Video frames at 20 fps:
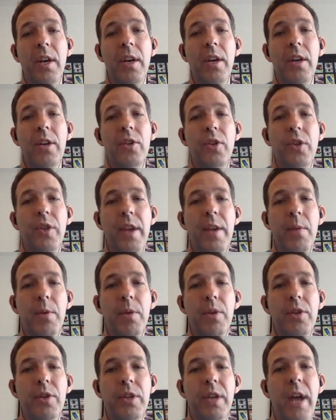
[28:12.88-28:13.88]
So they
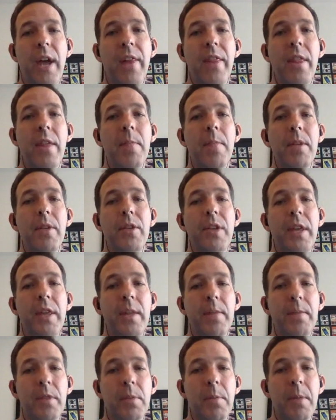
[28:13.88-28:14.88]
would scan them and send
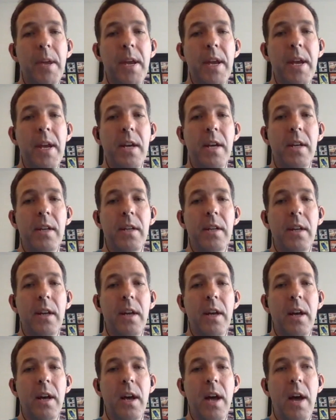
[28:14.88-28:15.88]
them to me.
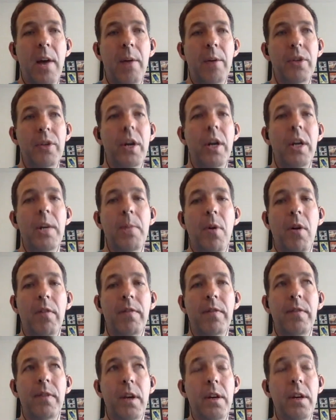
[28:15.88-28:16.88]
I would sign them
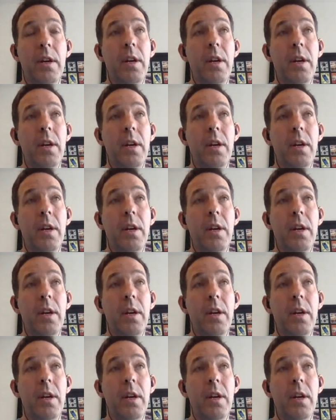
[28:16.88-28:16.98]
off.